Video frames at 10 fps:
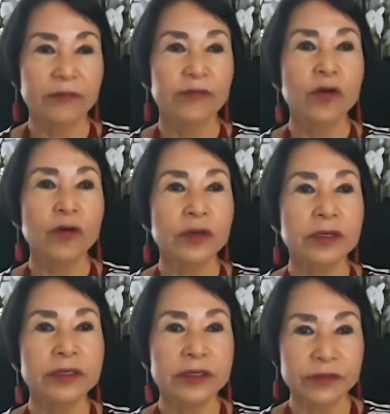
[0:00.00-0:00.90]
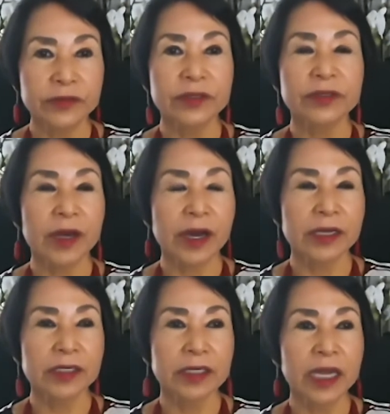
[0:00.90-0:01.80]
for civil
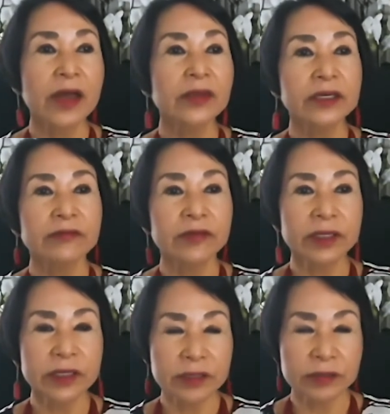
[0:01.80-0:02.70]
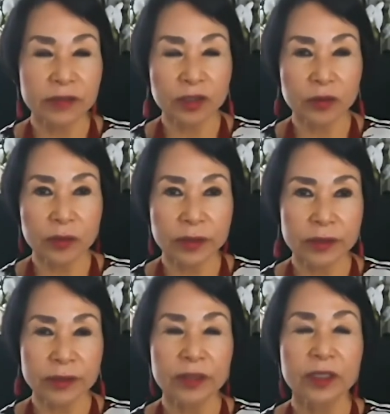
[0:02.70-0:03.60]
society and the different
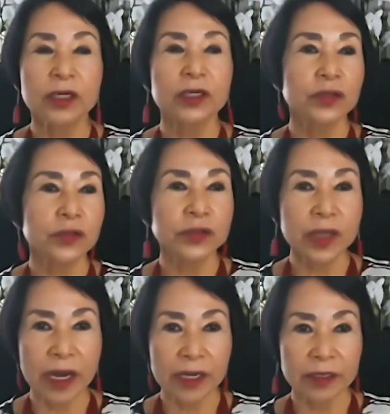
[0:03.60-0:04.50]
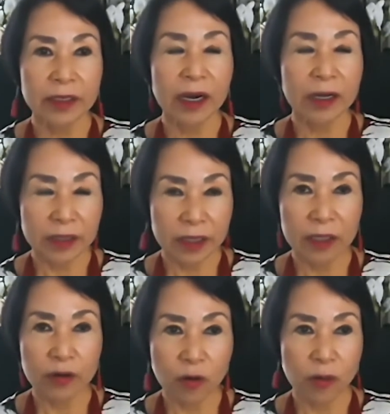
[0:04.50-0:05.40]
constituents to sign on the
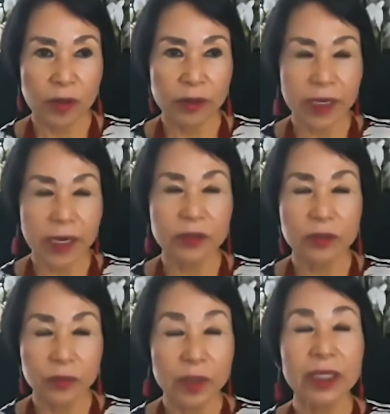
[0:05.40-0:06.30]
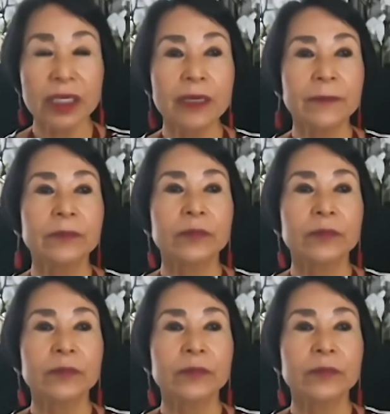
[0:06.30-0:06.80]
accord and to really